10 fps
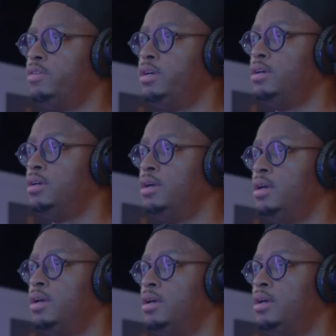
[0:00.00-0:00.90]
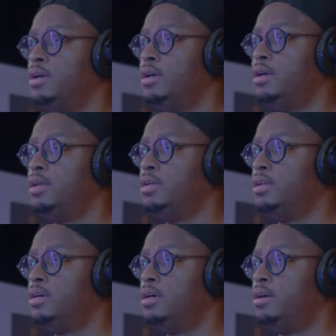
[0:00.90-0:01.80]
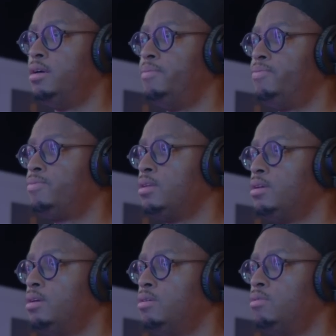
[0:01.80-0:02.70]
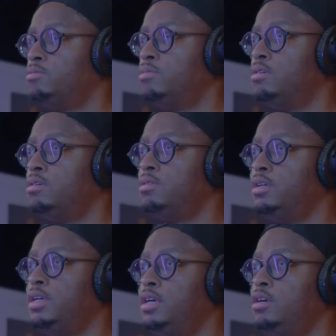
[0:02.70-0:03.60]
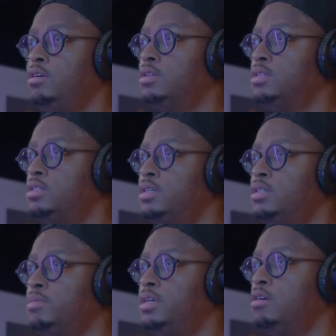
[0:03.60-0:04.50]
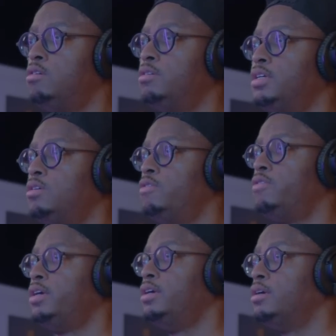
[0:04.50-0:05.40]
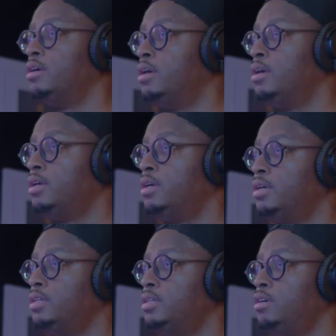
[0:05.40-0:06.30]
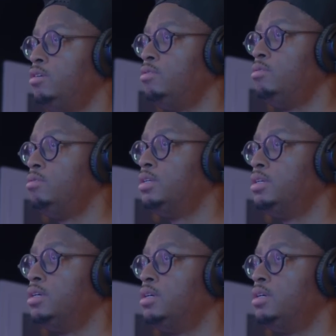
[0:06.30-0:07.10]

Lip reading: me go over here. And then where's my EQ? I just need some EQ. Oh, I'm gonna go over here. EQ,